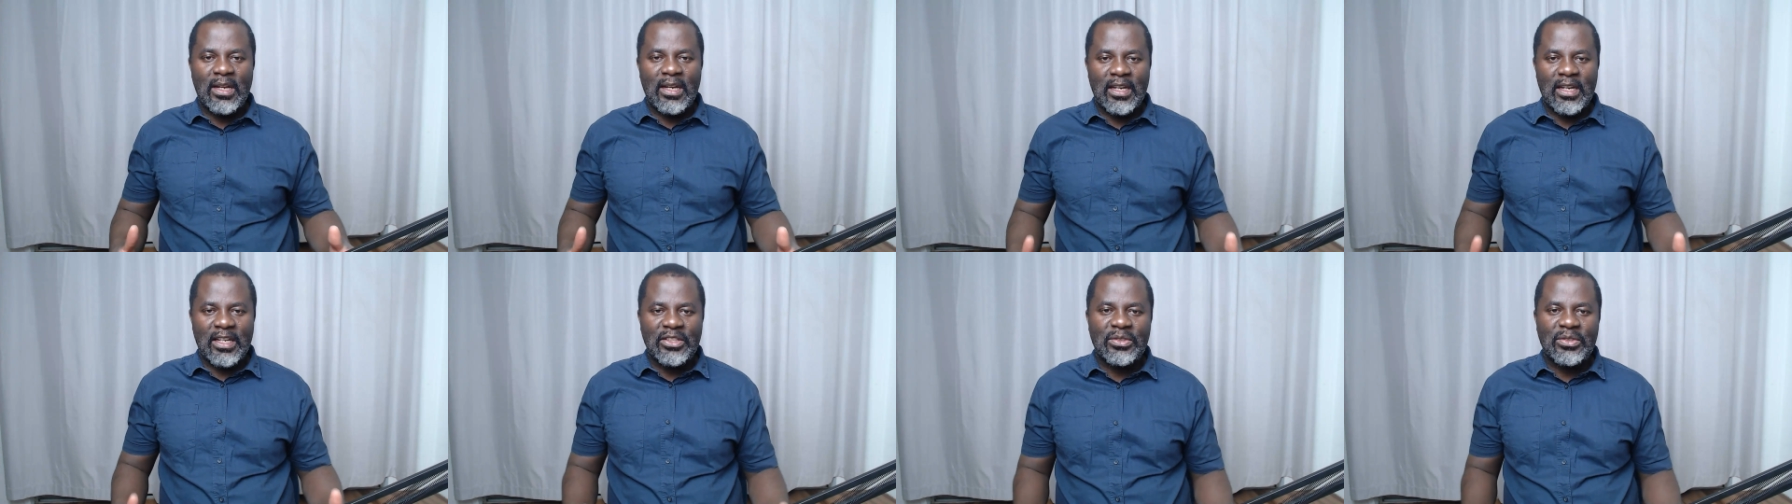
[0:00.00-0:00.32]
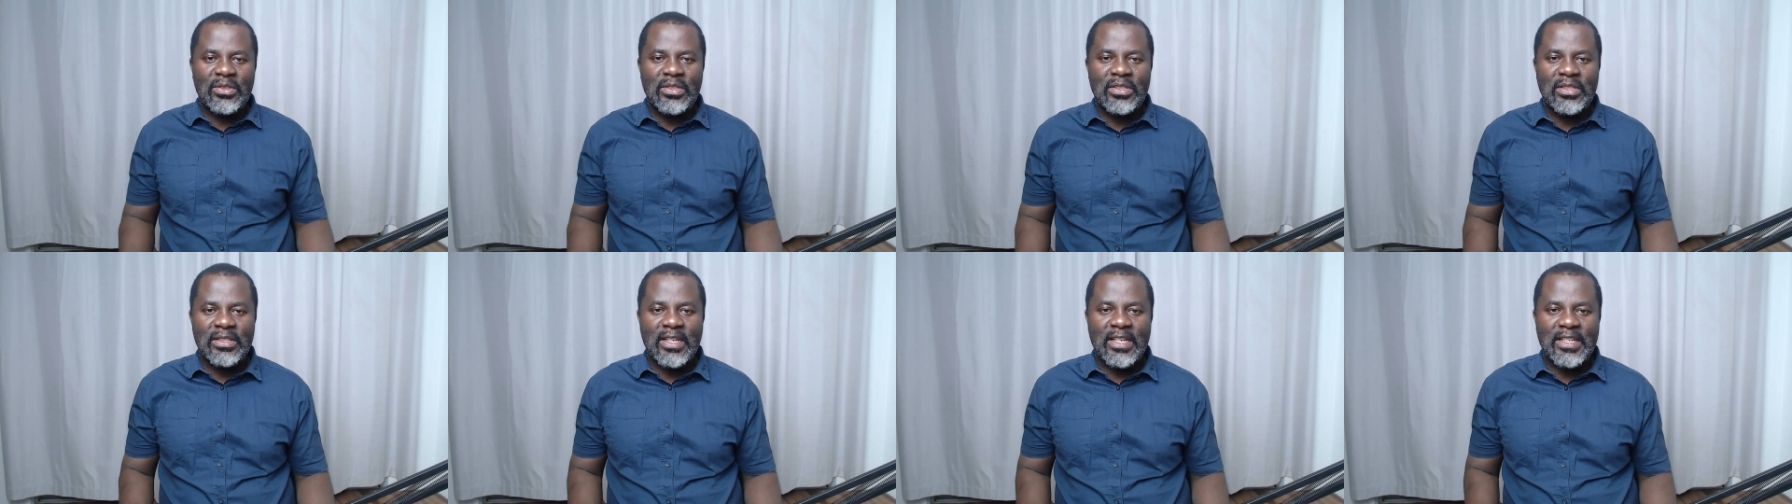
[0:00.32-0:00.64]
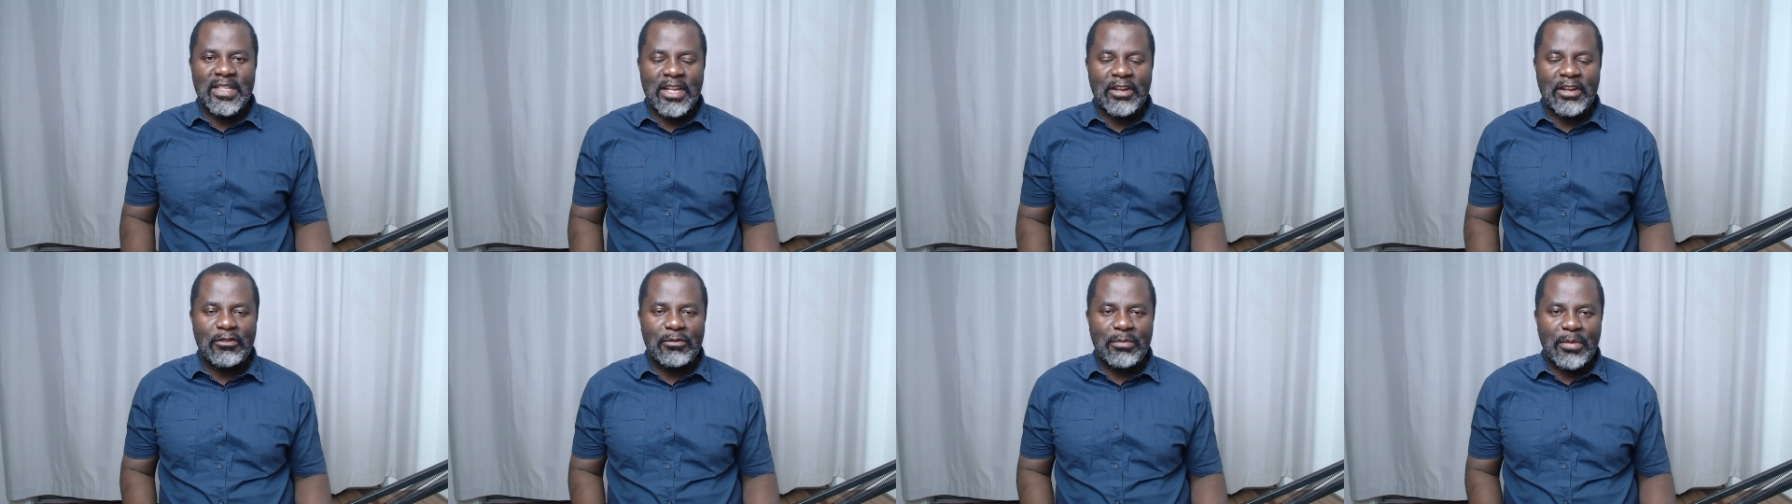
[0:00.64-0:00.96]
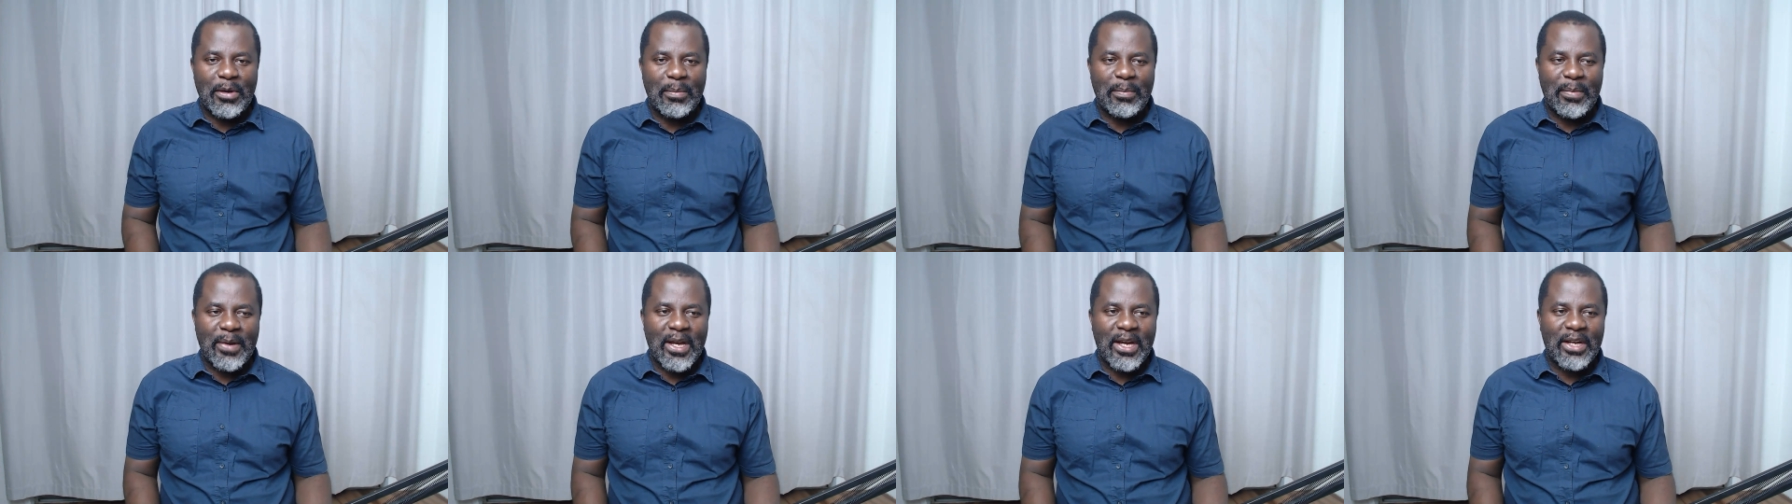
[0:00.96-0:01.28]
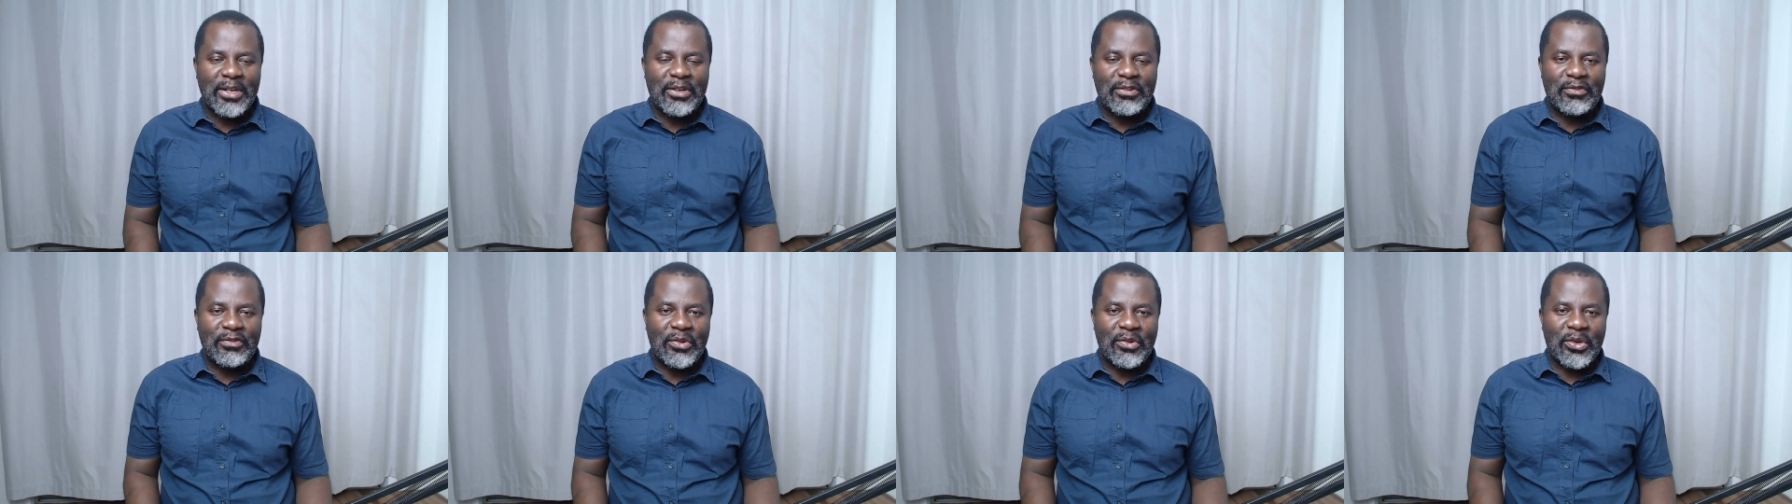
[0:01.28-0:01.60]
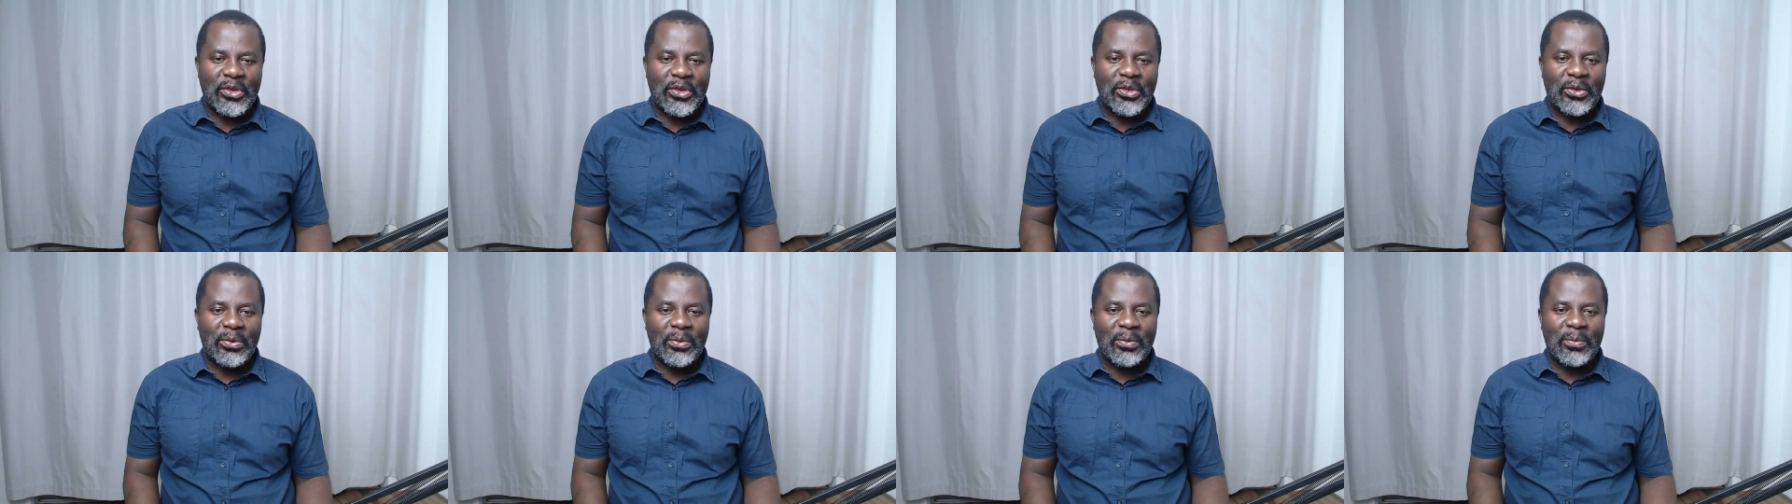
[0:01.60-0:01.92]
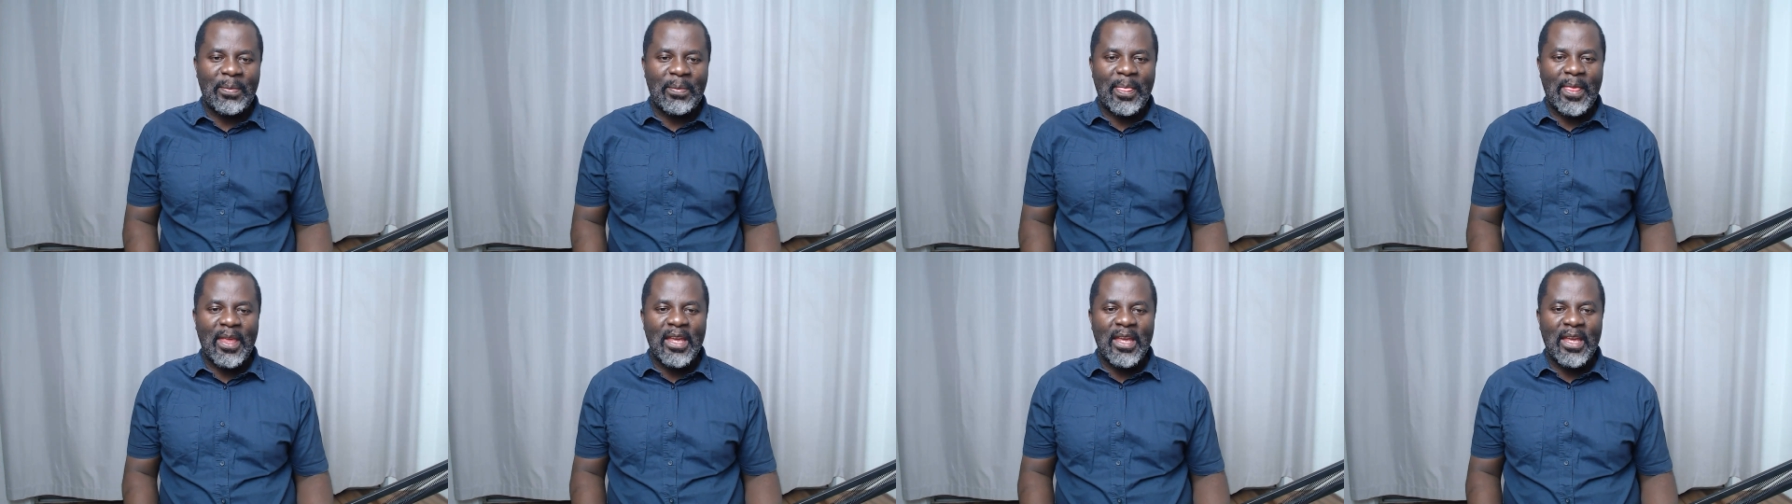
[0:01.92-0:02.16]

lessons that I've prepared for you.